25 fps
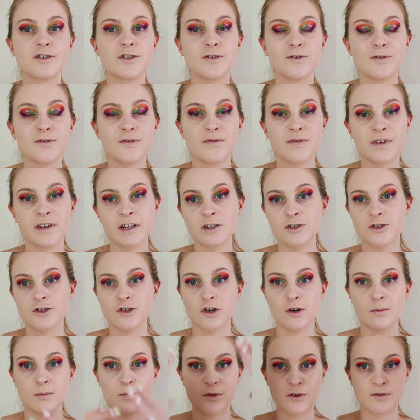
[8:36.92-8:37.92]
to finish
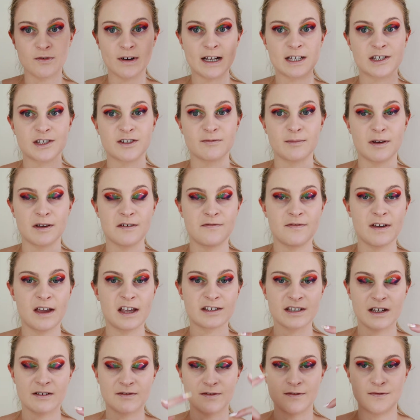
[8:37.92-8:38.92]
up the rest of my
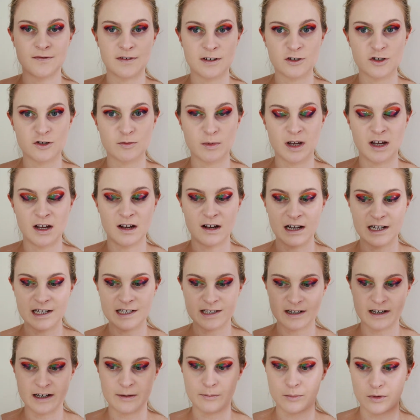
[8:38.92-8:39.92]
face. I have to finish my eyes
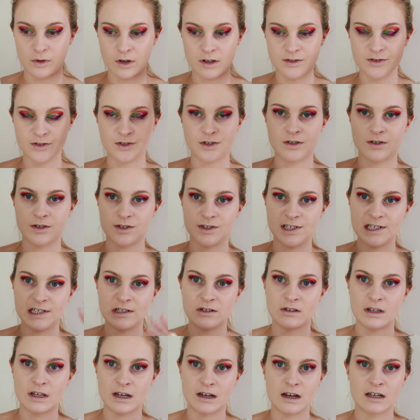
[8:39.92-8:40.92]
and add bronzer,
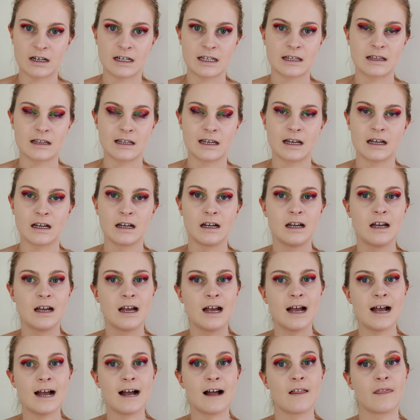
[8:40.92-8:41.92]
concealer, that kind of thing.
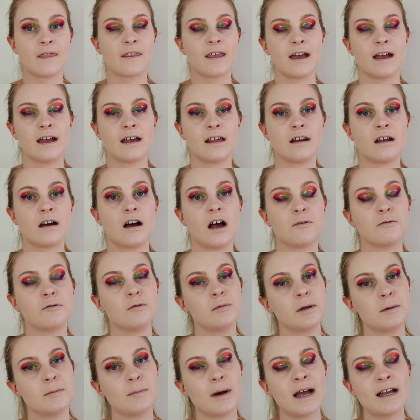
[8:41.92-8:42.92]
And then I will
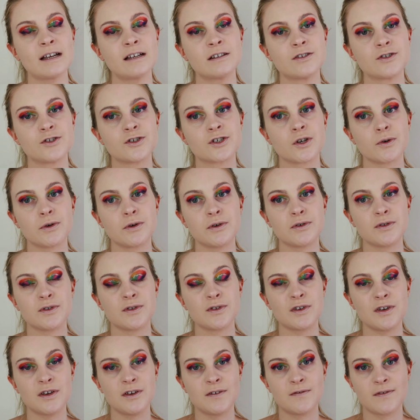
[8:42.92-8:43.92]
be back to show you
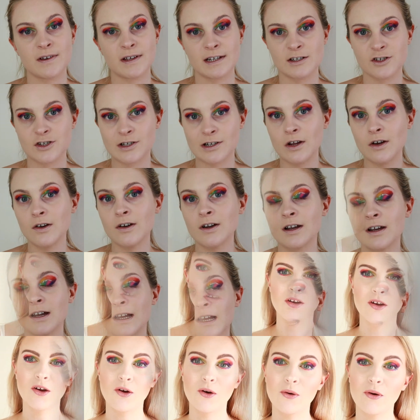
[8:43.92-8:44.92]
the finished look.
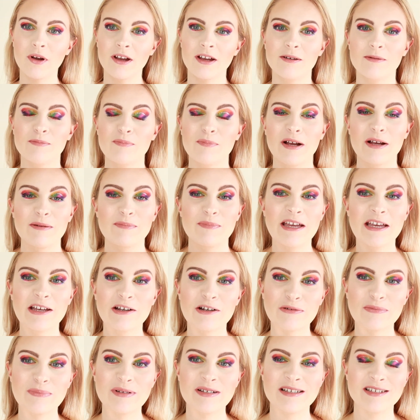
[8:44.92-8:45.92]
Okay, my
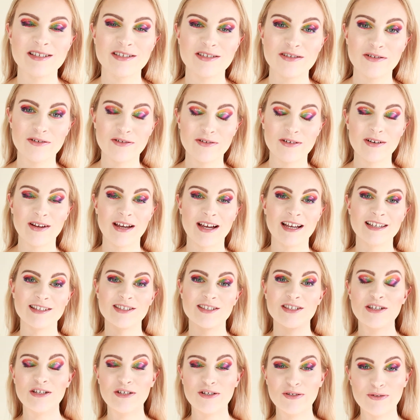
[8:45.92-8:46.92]
makeup is done,
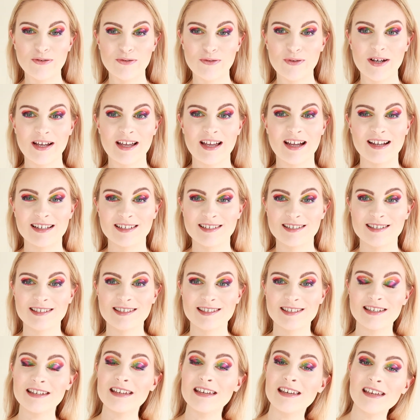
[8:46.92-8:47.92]
as you can
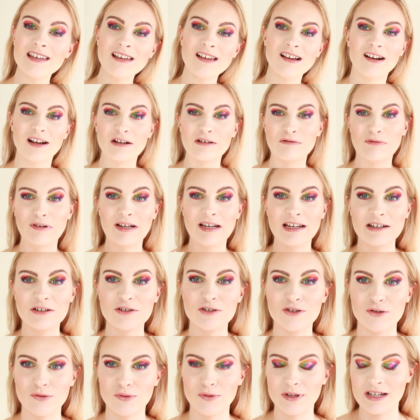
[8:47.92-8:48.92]
see. I really
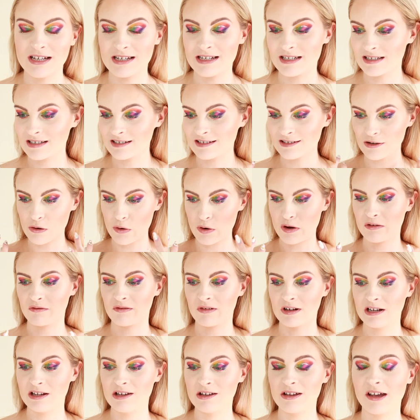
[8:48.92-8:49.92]
enjoyed going
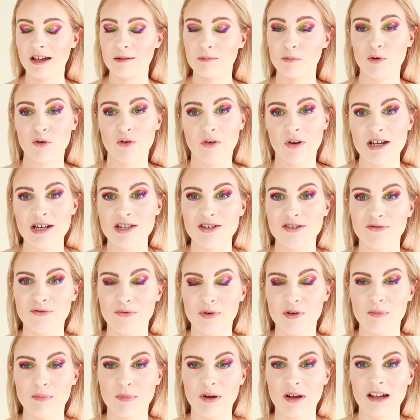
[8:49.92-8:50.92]
really creative
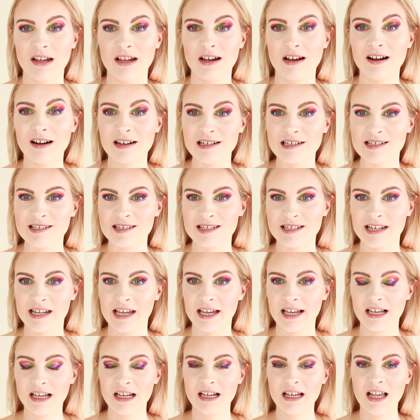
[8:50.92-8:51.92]
with my eyes
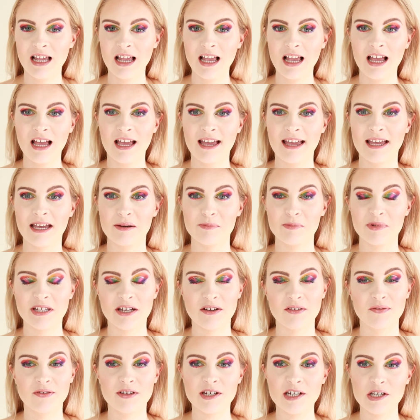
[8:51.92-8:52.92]
today.
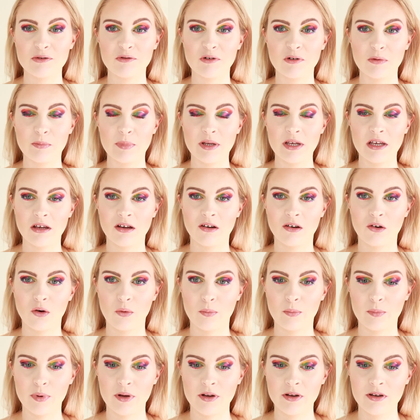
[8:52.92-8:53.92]
That video will be
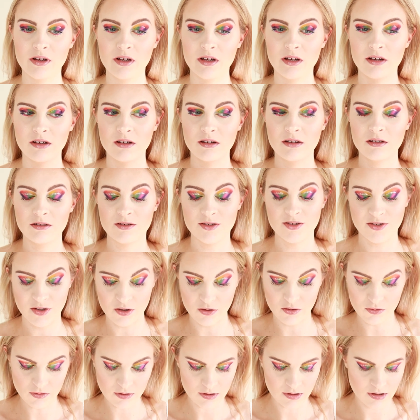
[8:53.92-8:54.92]
up
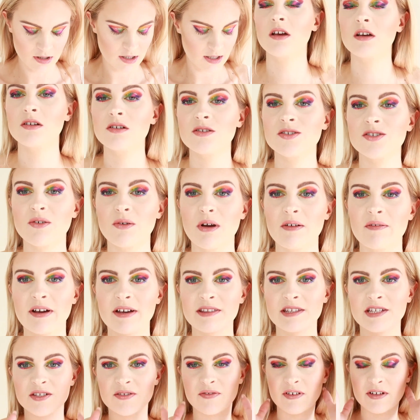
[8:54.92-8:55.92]
soon. So I've had
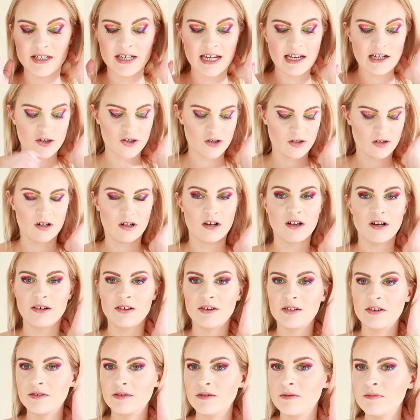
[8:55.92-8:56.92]
this foundation
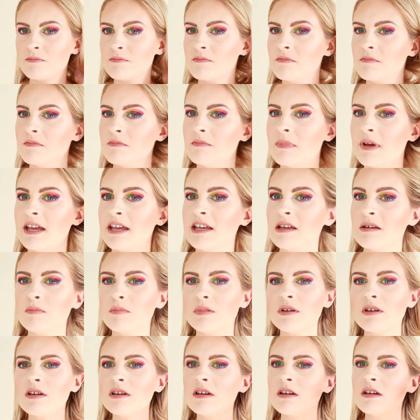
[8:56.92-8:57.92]
on
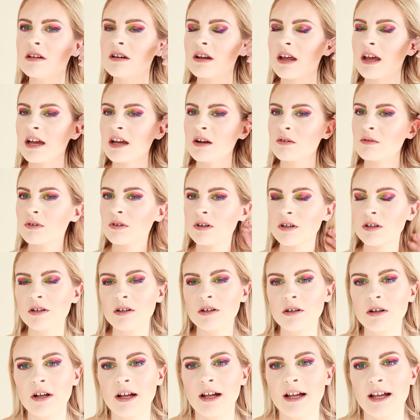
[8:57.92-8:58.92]
maybe an hour.
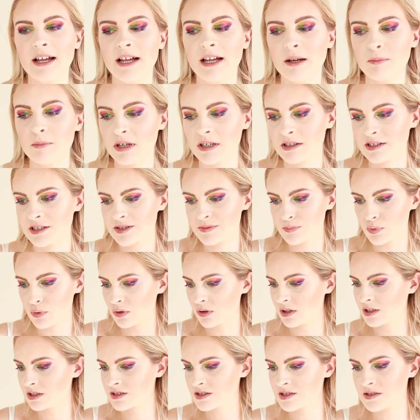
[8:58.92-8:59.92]
At this
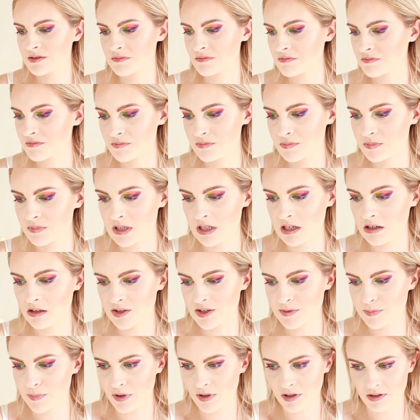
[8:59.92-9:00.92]
point, it
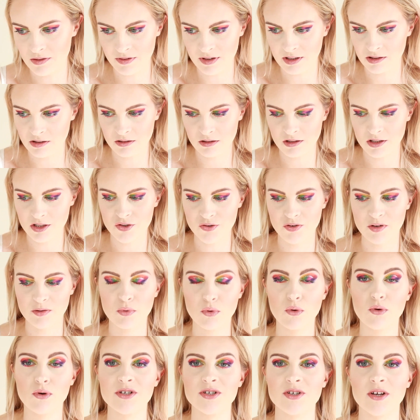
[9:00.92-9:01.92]
looks perfect, nothing to
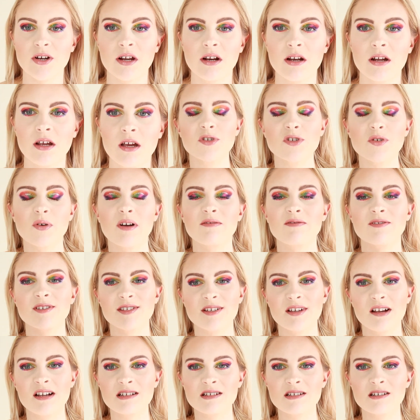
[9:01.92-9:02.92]
report on. So I've
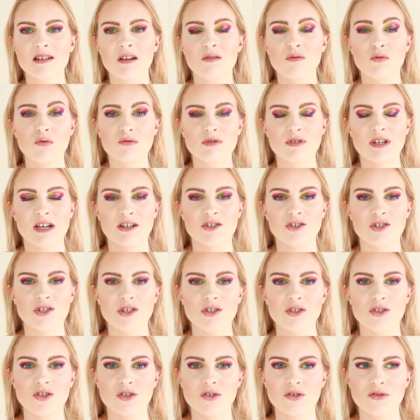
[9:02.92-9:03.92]
decided I won't actually
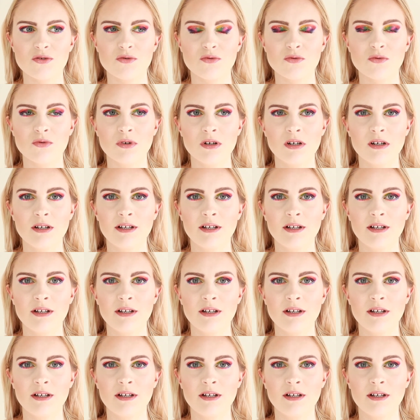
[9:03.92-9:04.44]
do